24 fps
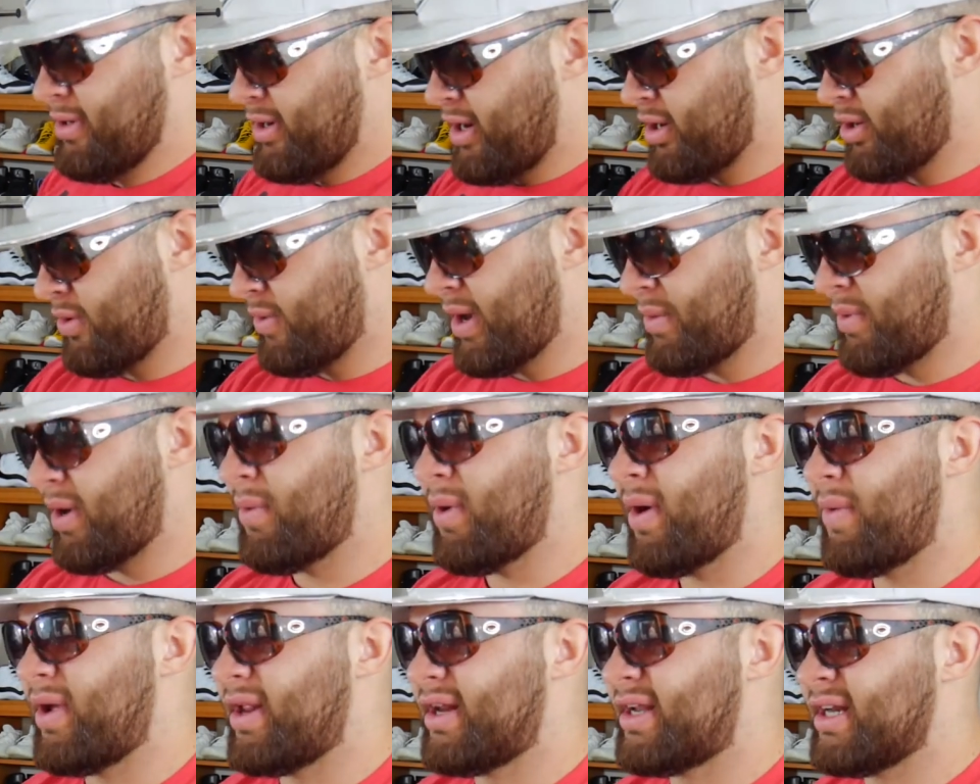Oh,
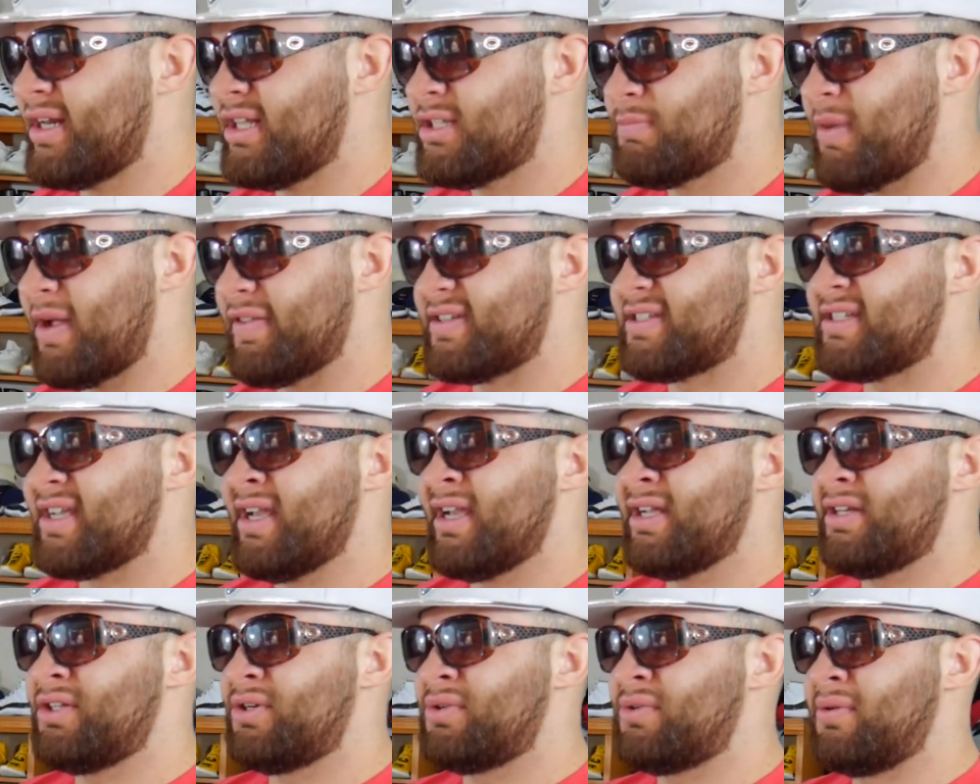no. Wait. Can this brother
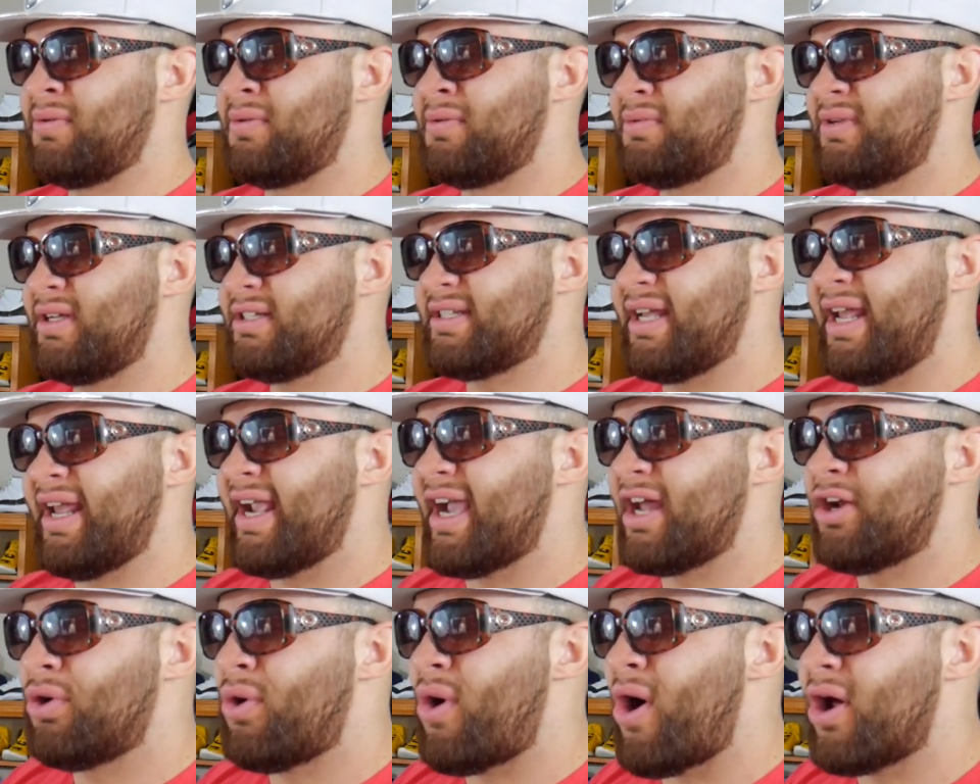sing, too? This, he
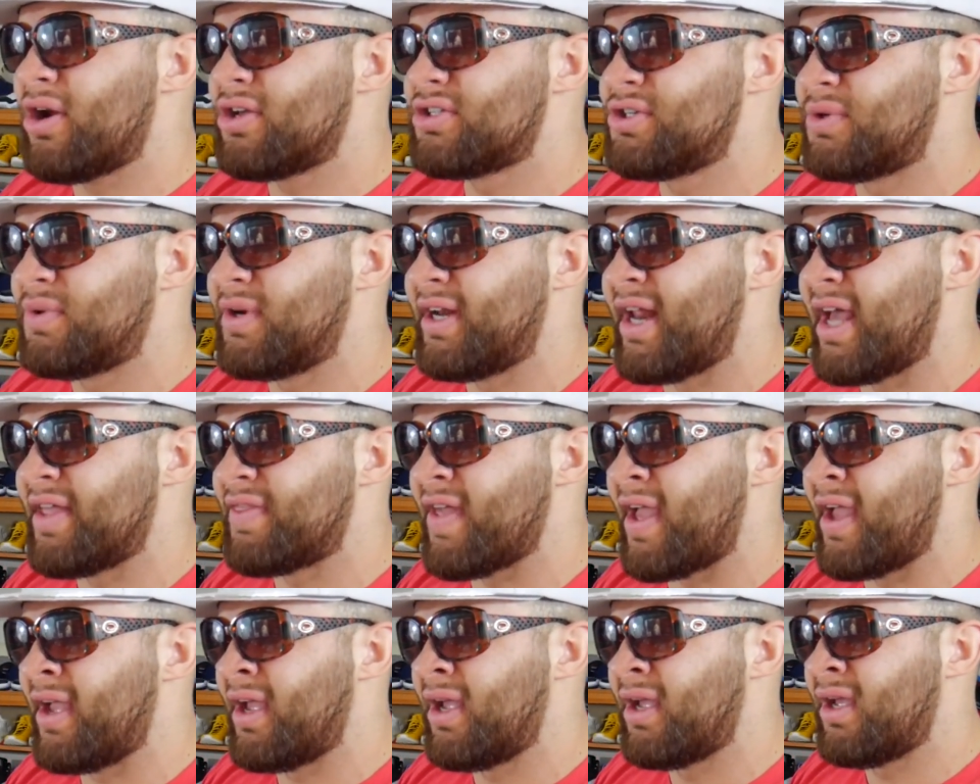ain't got no auto-tune in that
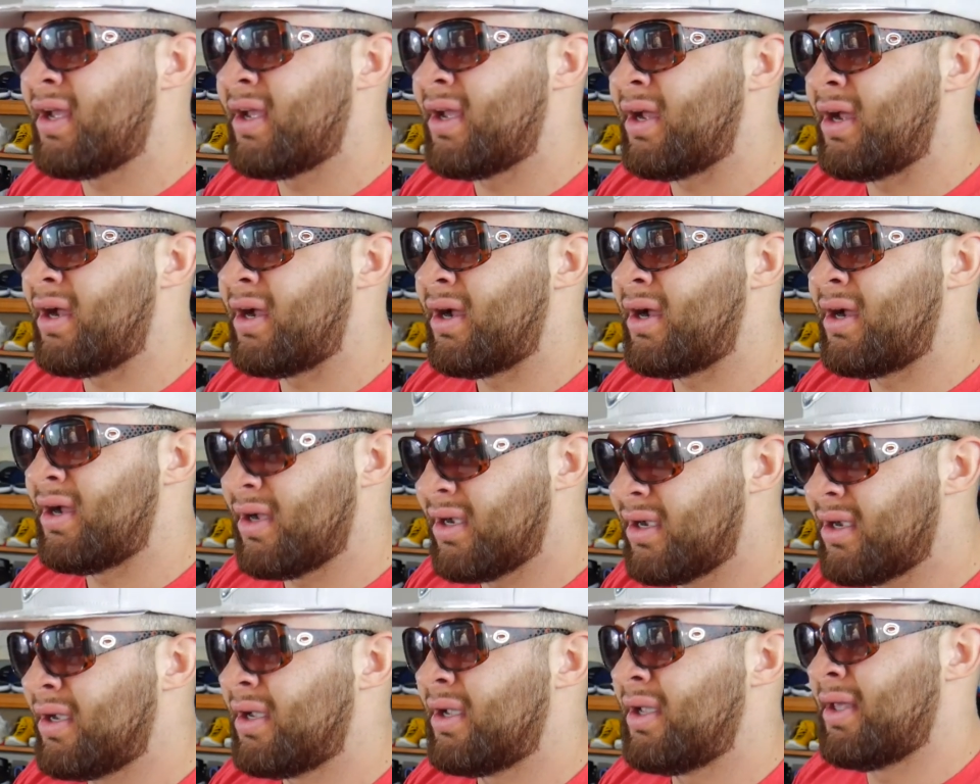thing.
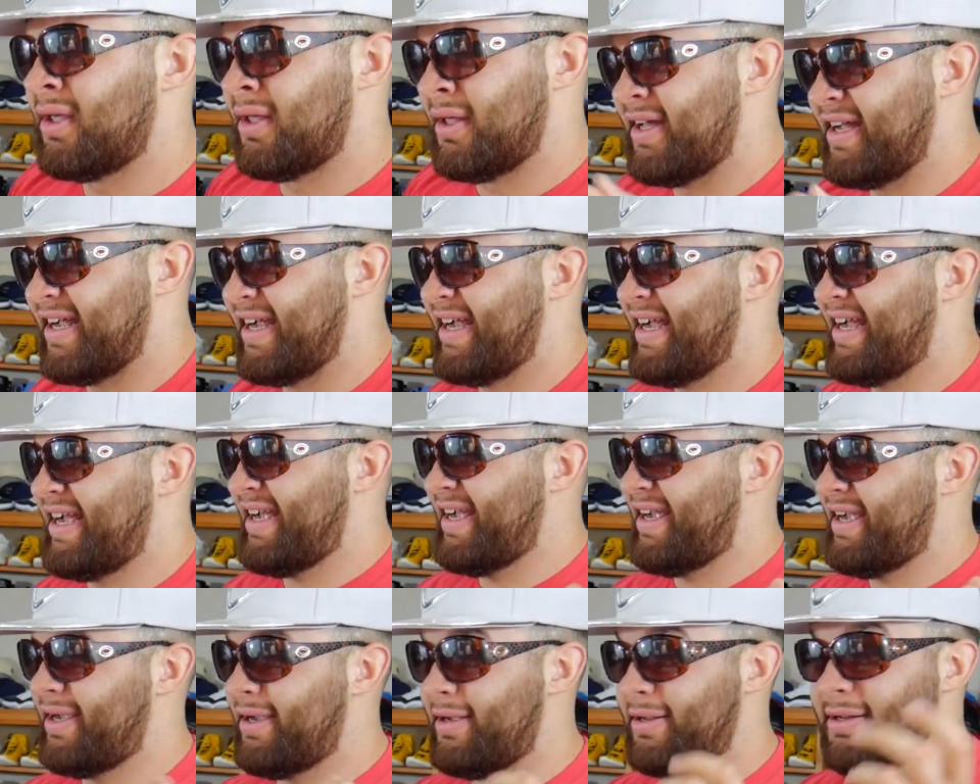Life is
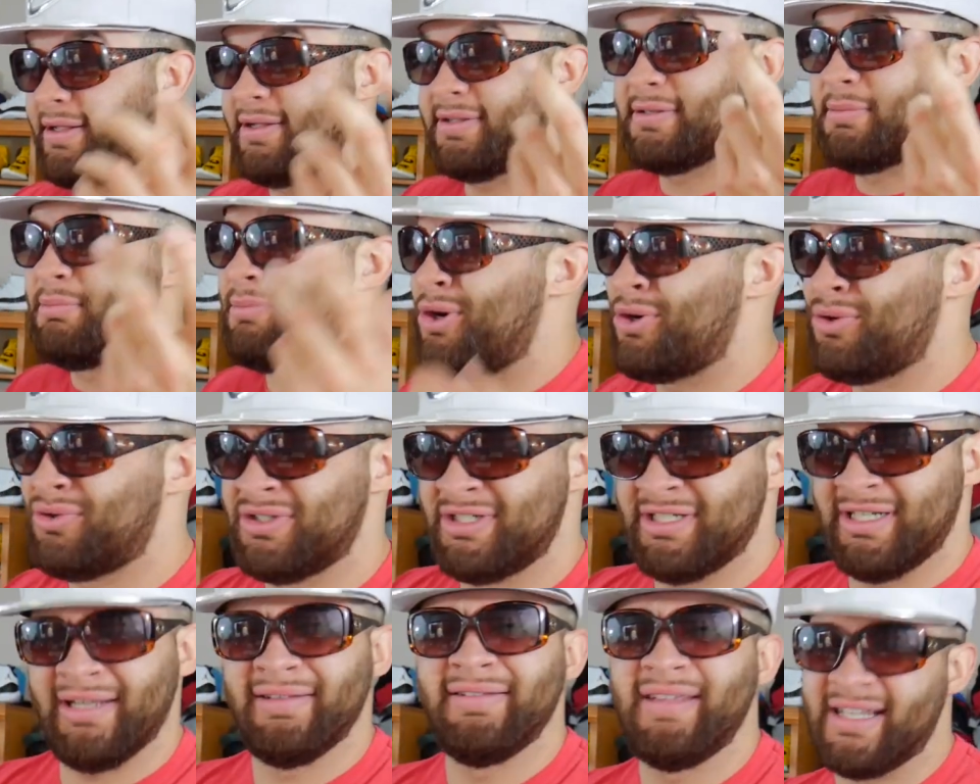gonna throw you some
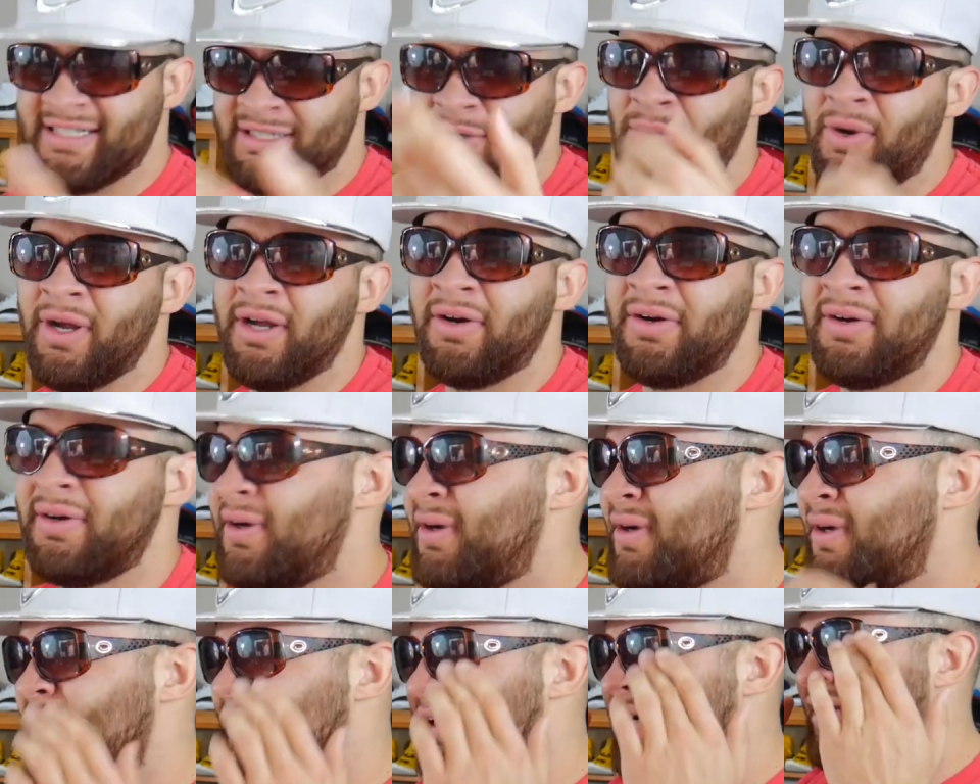bullshit. Yes, it will.
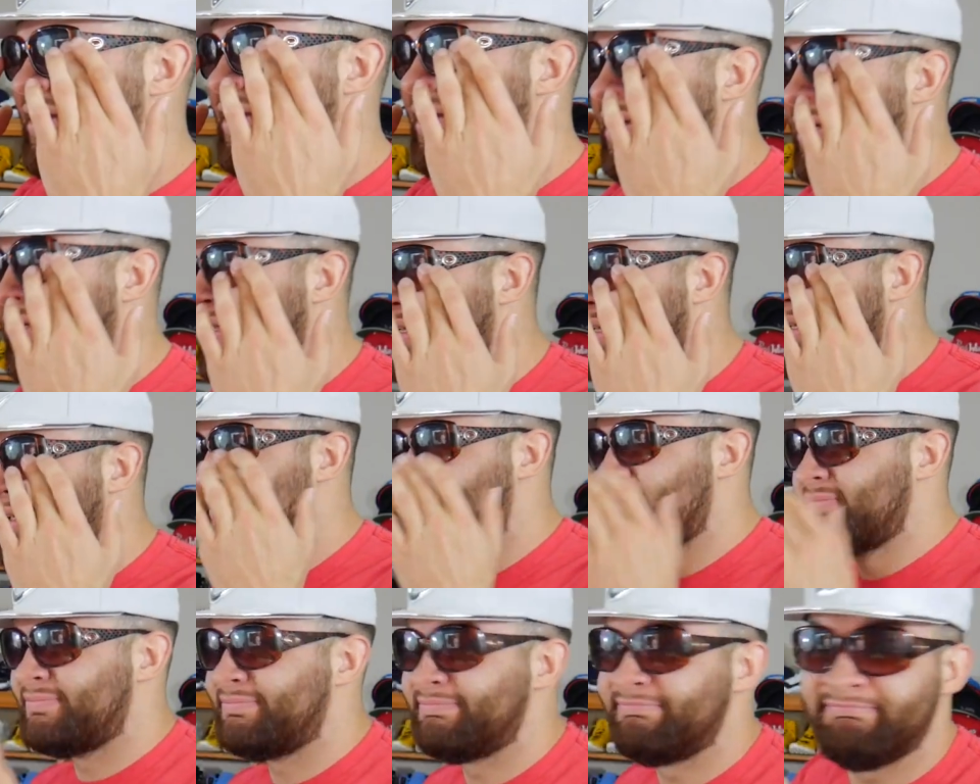You gotta know to
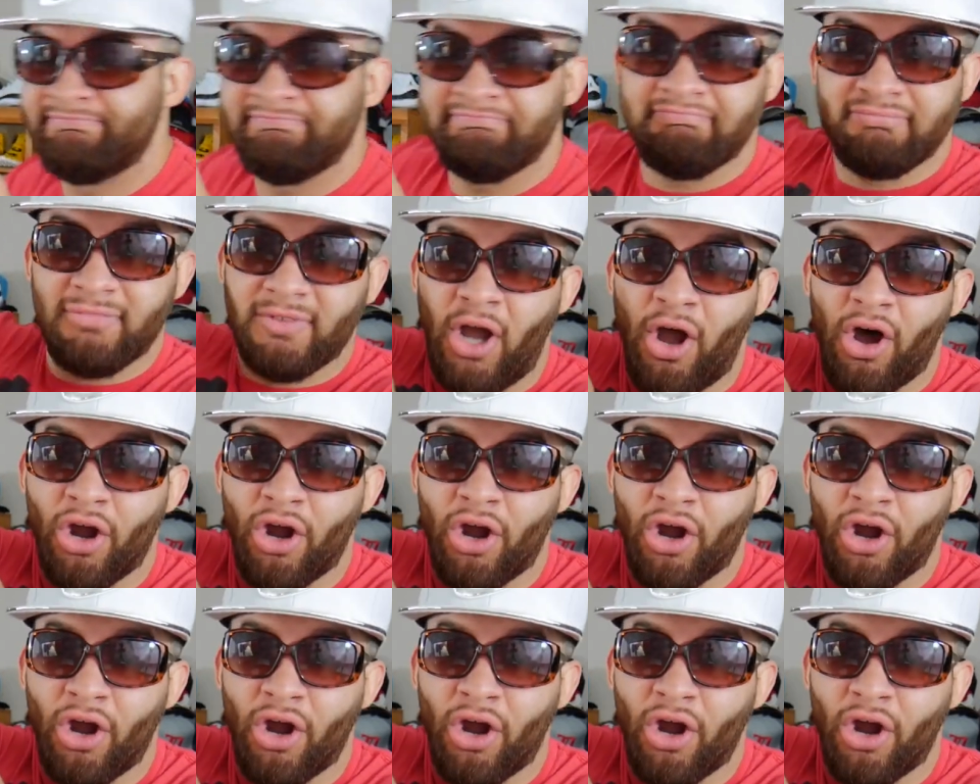keep pushing.